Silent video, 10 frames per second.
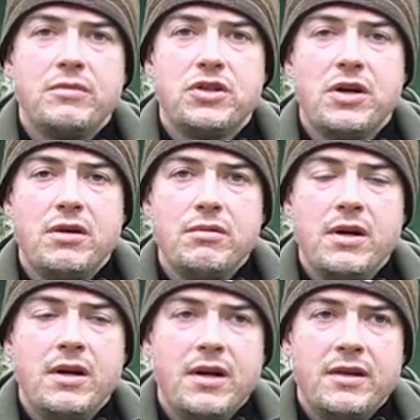show
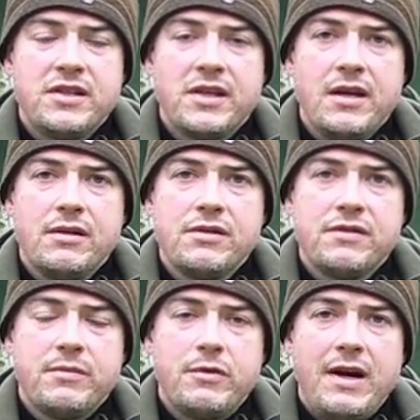
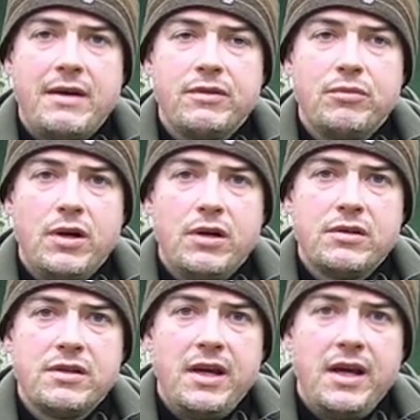skills from around the
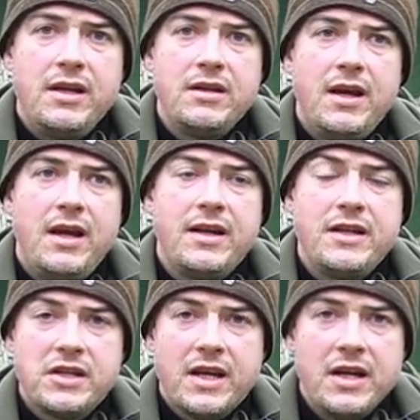world in an
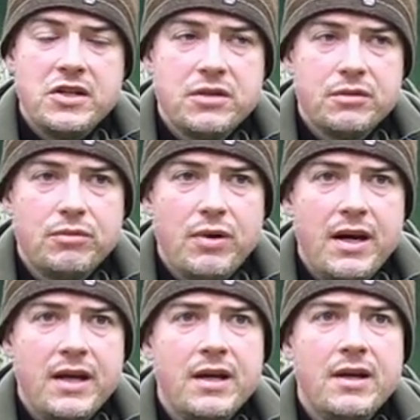educational
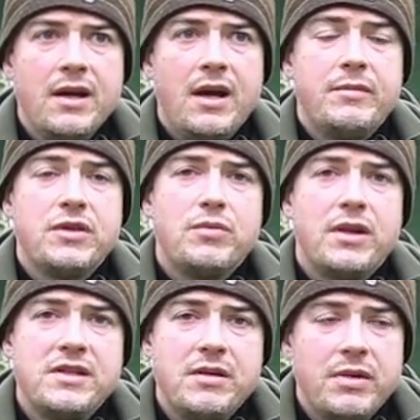way, as
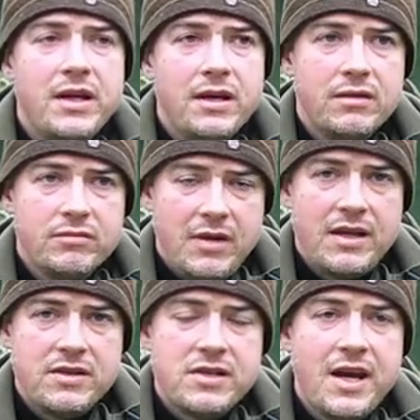well as it being
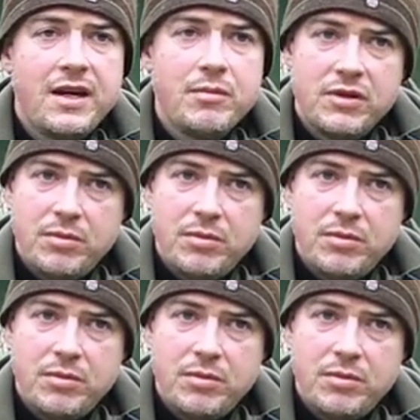entertaining.